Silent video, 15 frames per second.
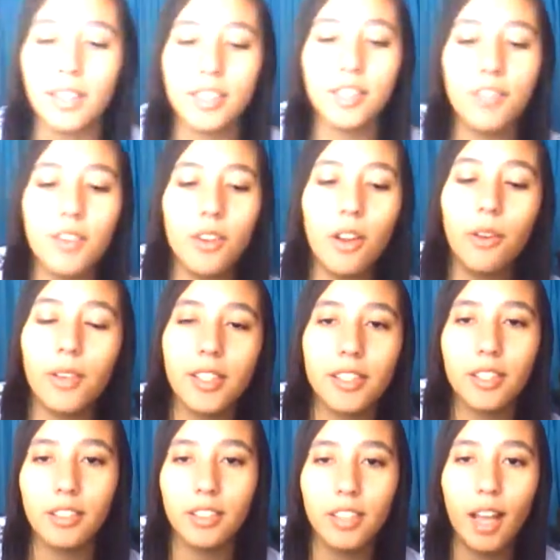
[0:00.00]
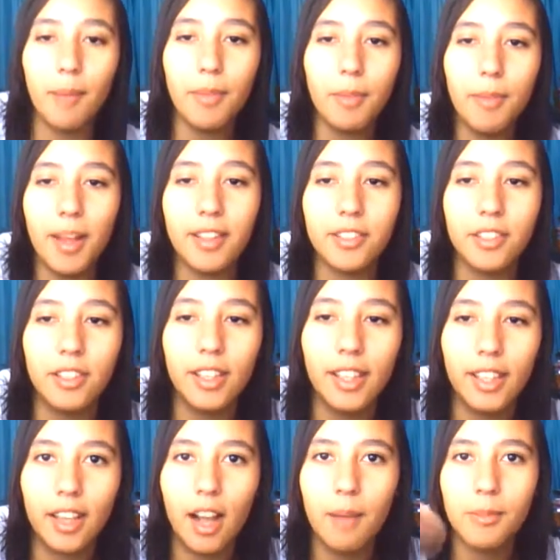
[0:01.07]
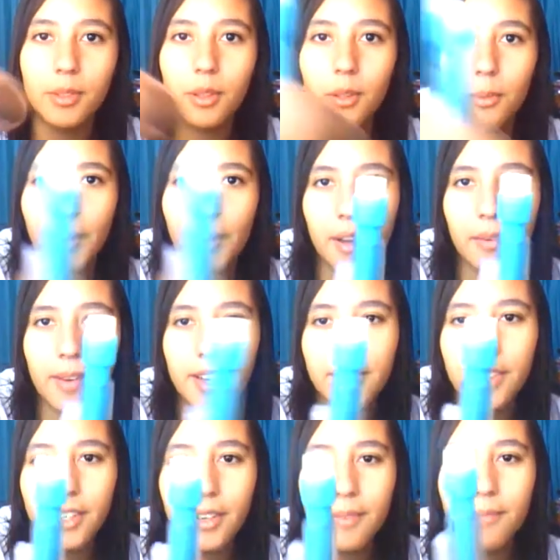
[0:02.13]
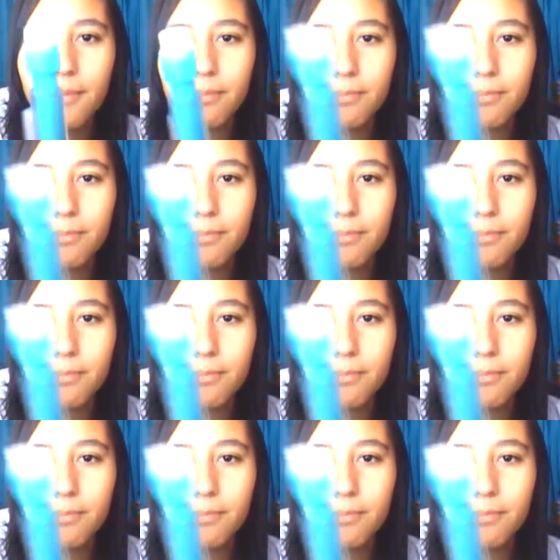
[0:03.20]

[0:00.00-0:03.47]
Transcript: Because if you notice, on the top of the pencil, it comes with a white eraser.